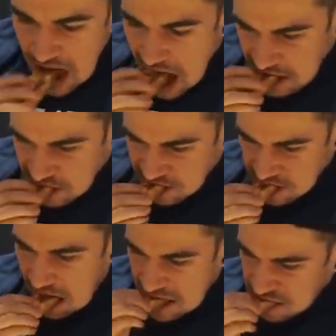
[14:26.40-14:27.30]
He's
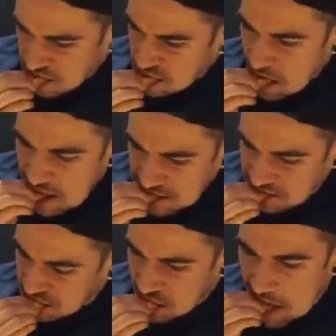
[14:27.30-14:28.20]
the only guy I've ever
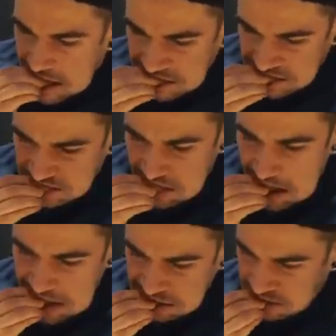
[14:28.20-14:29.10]
seen eat sugar to
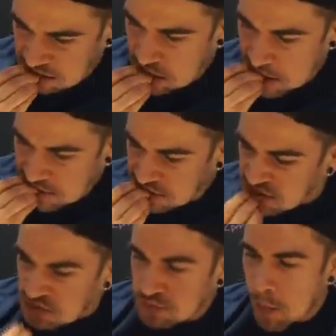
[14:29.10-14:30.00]
make
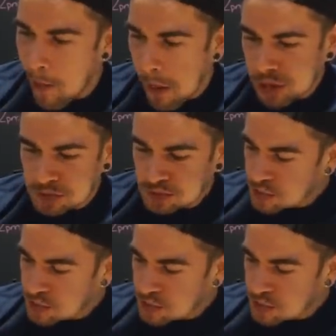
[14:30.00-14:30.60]
him